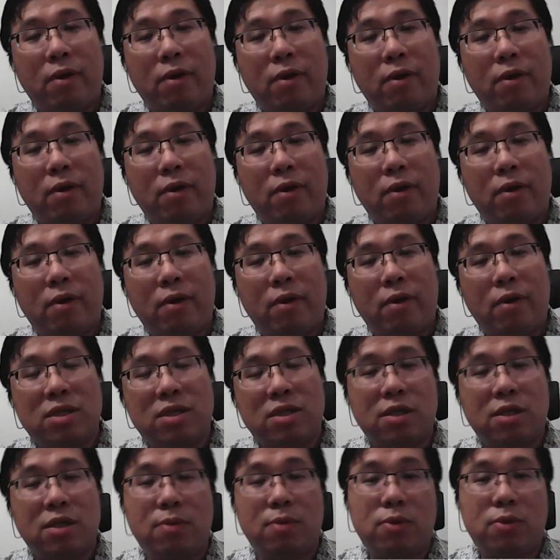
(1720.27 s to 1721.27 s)
financing
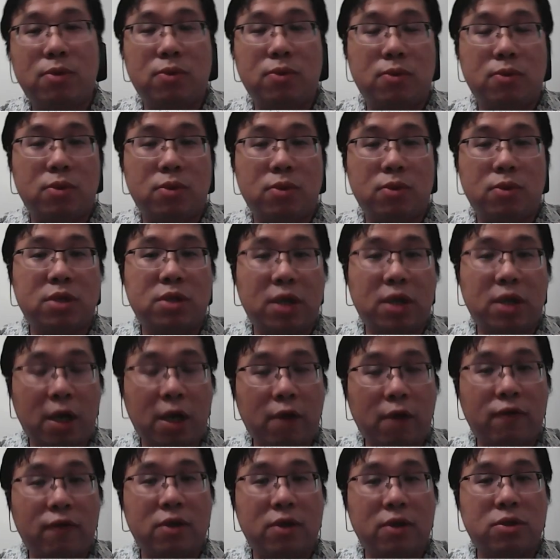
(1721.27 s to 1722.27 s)
system to social
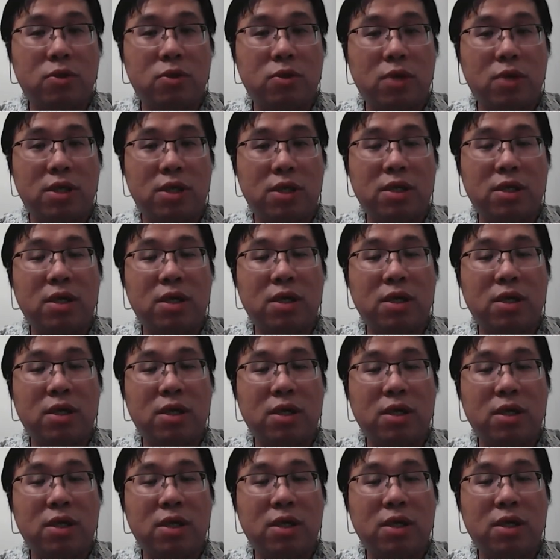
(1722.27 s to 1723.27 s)
health insurance. That
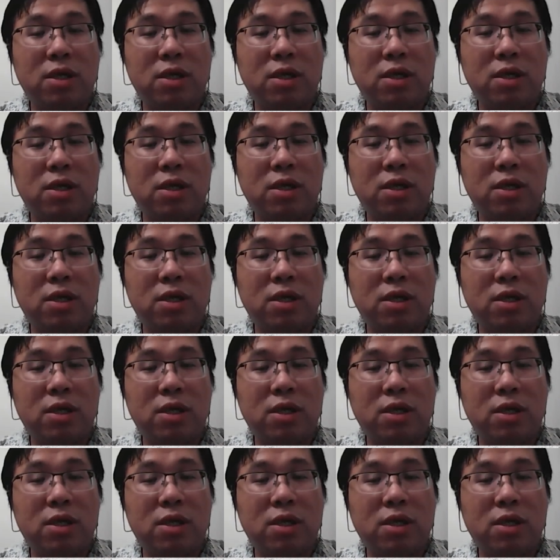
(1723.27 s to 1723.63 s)
means